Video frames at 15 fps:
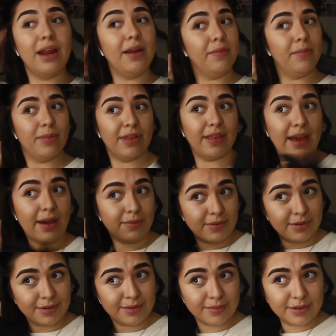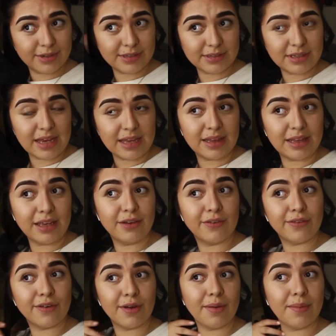remember that one was I think
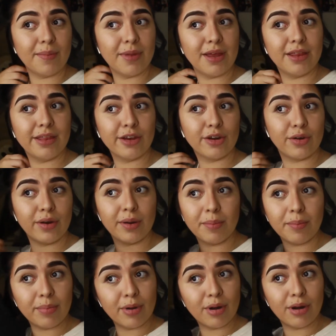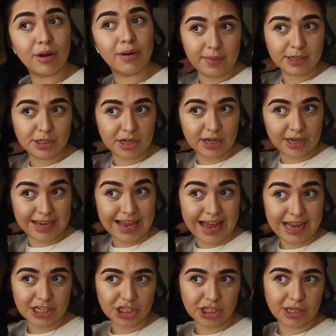from the crime brewer. i tried to
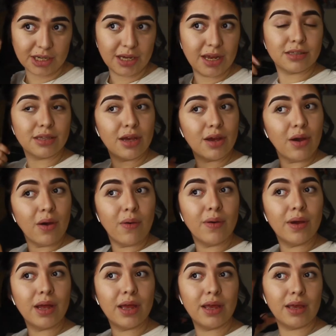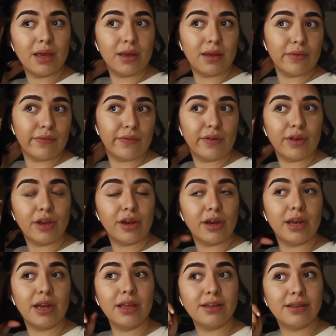catch it. So if your
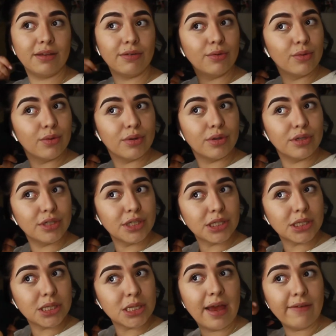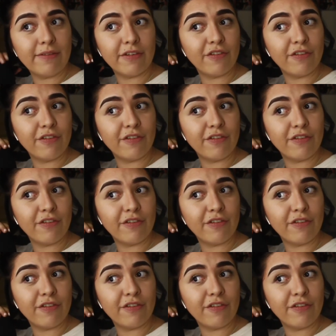heating tools ever